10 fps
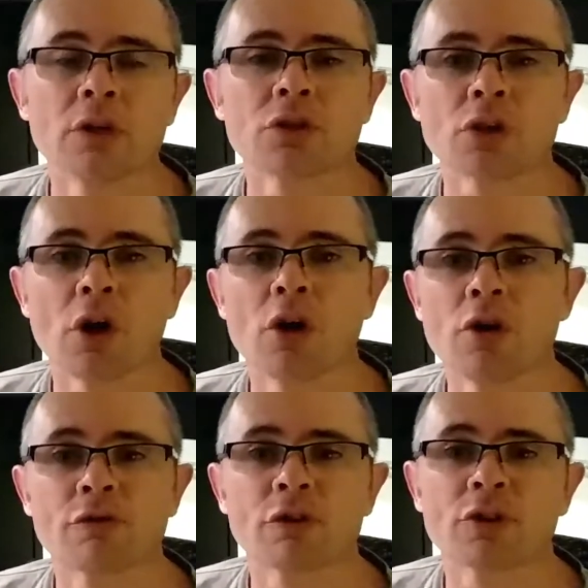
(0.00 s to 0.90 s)

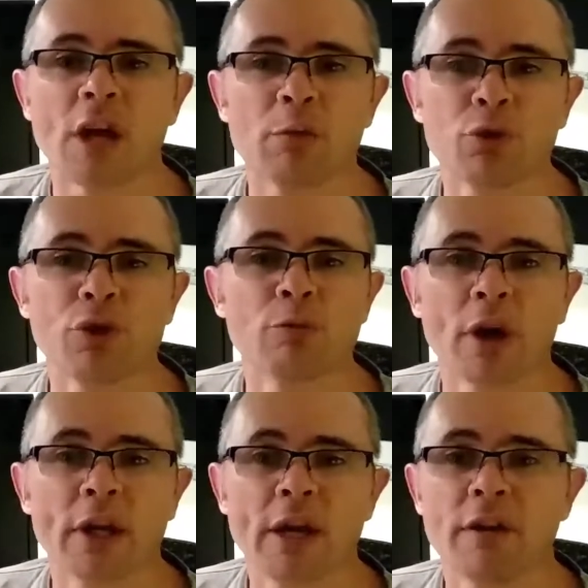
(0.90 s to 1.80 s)
So for example, you
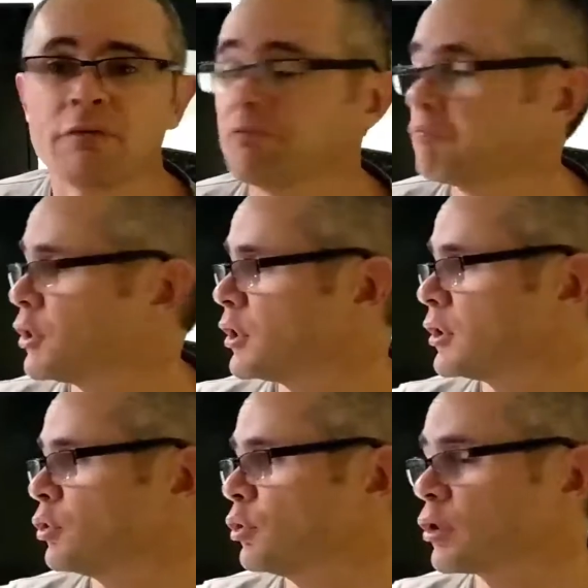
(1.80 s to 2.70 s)
might have
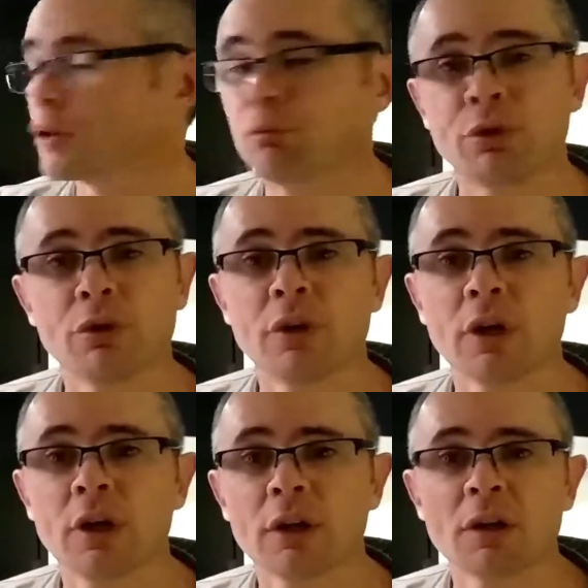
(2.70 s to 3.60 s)
your
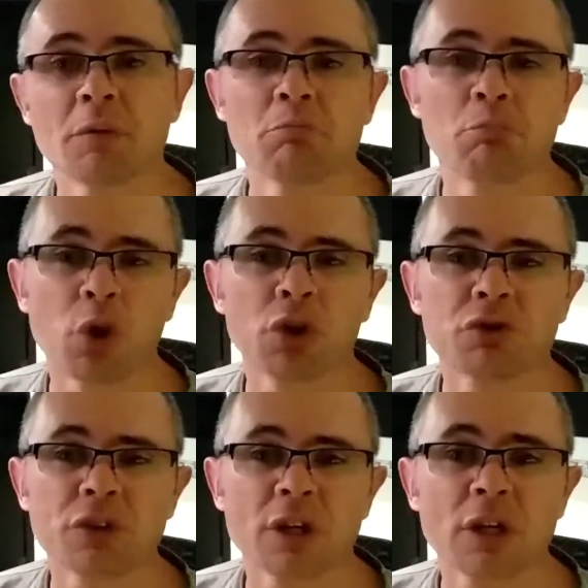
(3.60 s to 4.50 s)
computer,
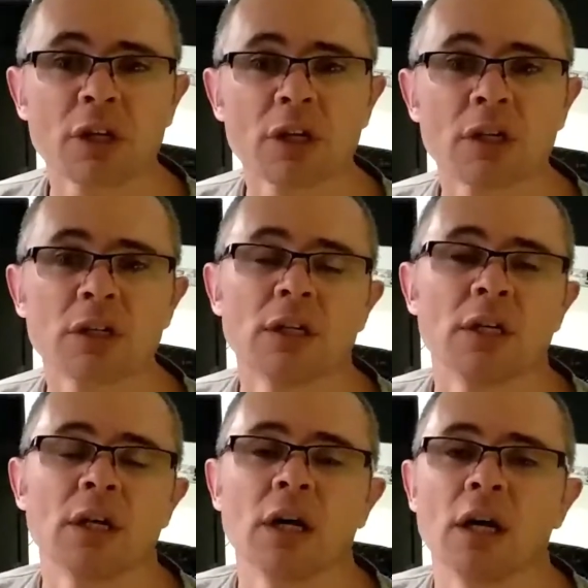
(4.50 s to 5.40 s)
monitor,
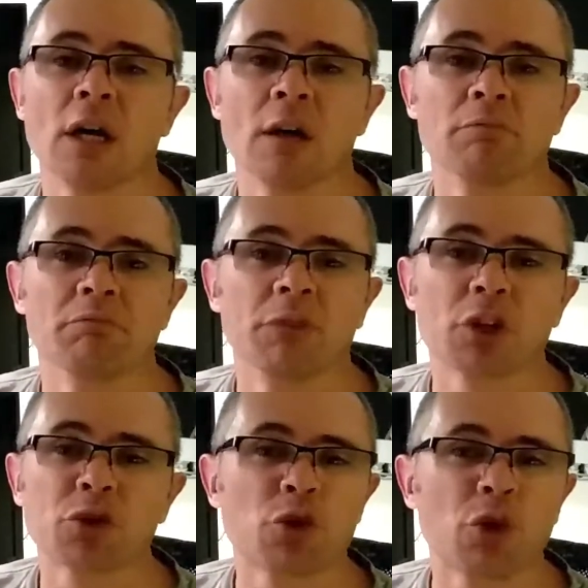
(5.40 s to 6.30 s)

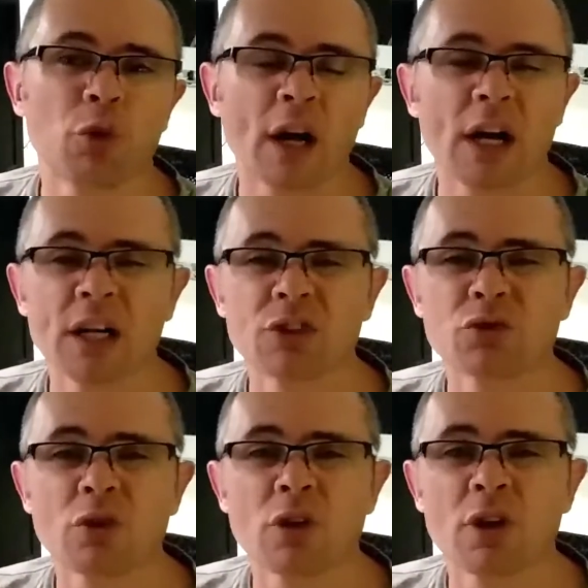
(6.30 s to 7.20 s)
external hard
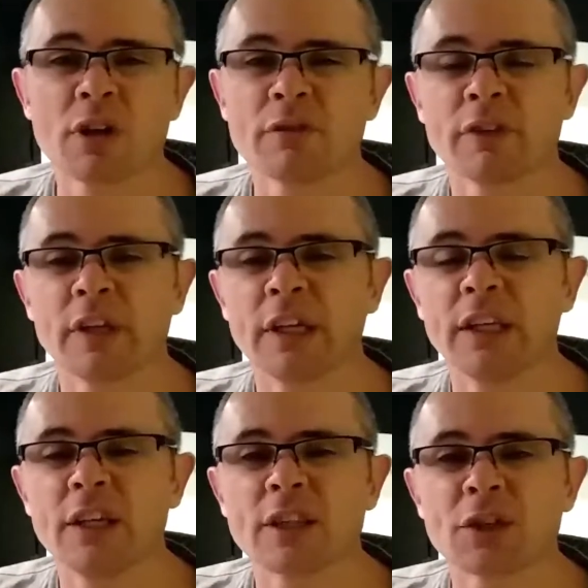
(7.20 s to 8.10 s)
drive,
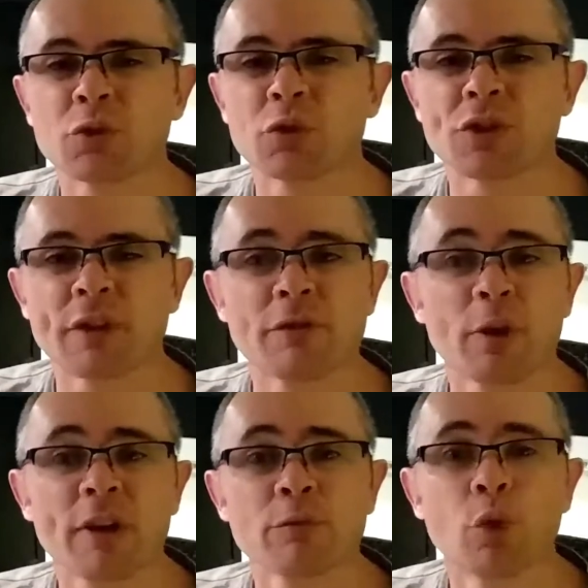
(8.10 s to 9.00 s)
any of that sort of stuff. You
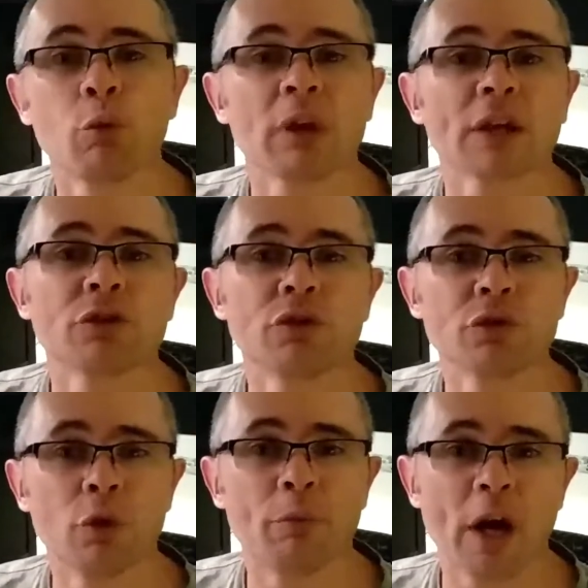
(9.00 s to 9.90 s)
might have them all plugged
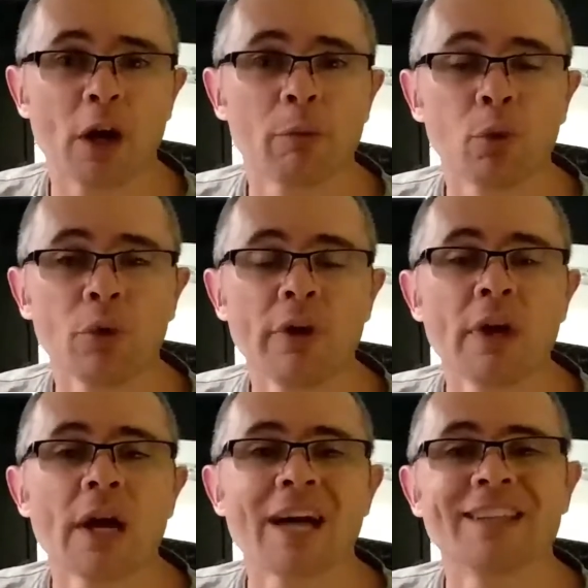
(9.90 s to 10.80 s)
into a power board,
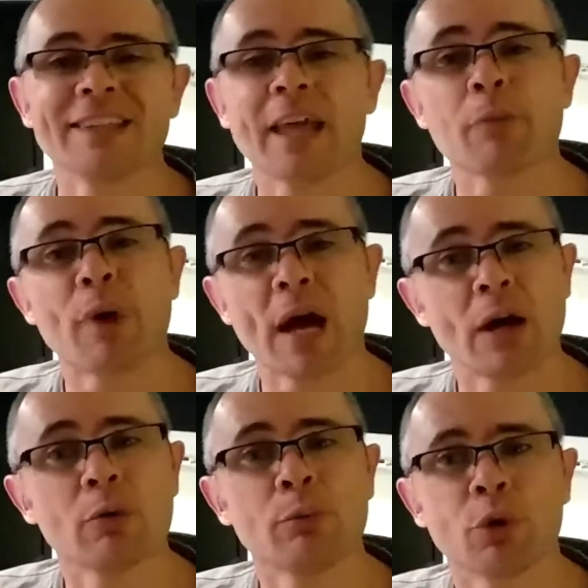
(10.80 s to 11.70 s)
and then that
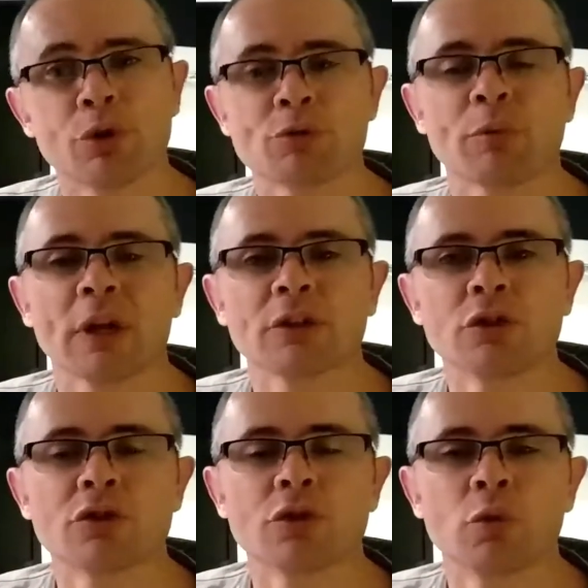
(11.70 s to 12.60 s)
power board is plugged
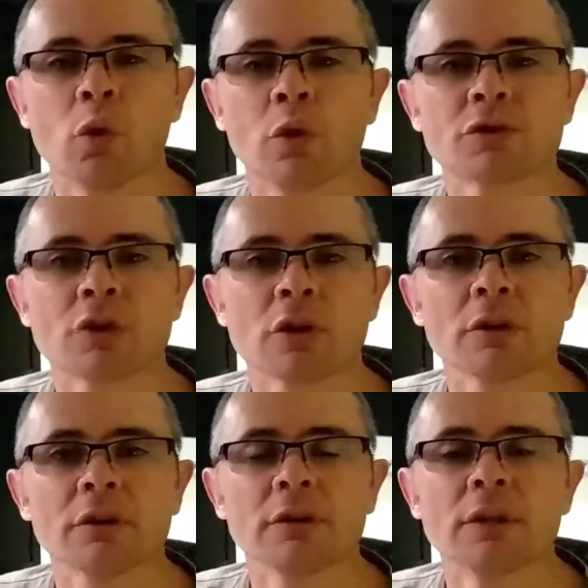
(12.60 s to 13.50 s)
into the wall
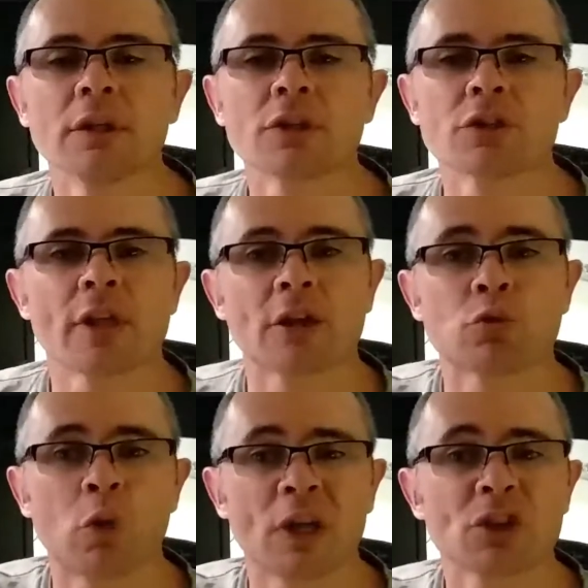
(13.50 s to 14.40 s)
socket. So that's
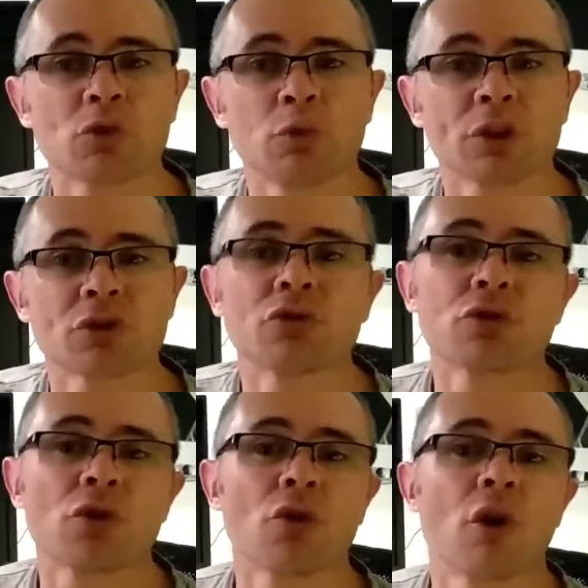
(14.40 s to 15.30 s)
one switch to
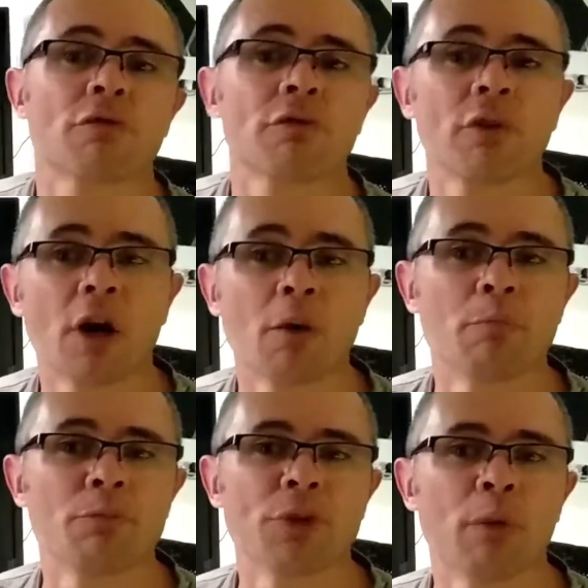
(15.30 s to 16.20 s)
turn off a
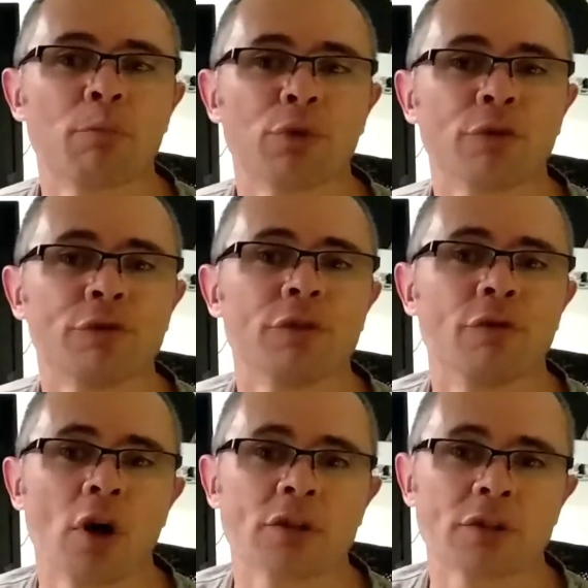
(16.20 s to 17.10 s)
number of
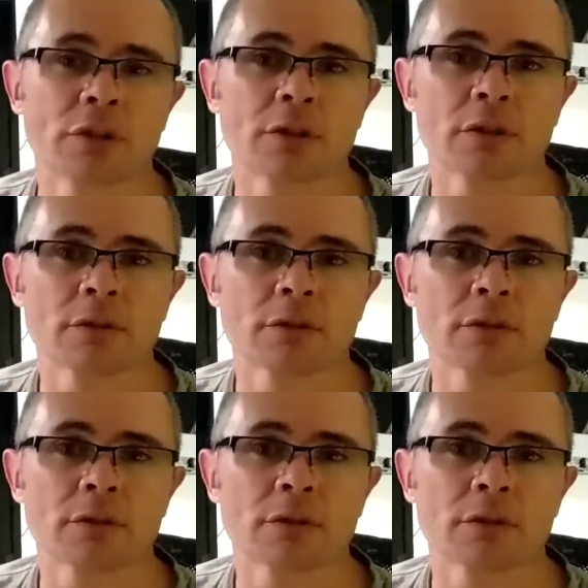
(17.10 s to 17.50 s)
devices.